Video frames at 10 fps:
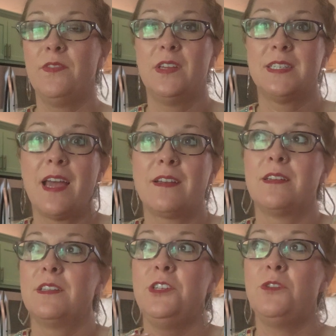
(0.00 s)
that
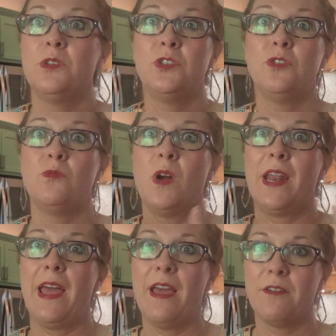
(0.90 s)
technically you can do
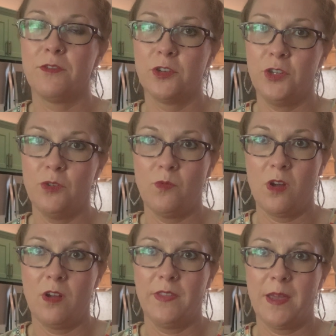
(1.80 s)
whatever you
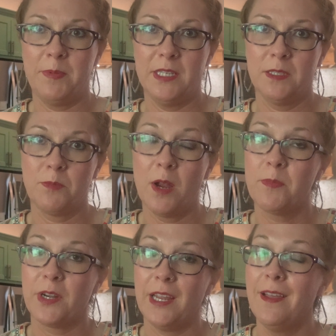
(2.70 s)
want on that piece of
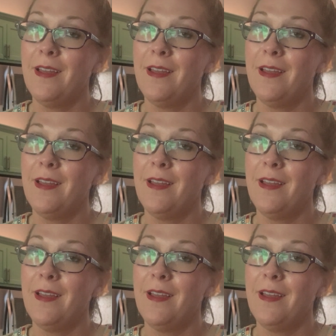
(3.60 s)
property.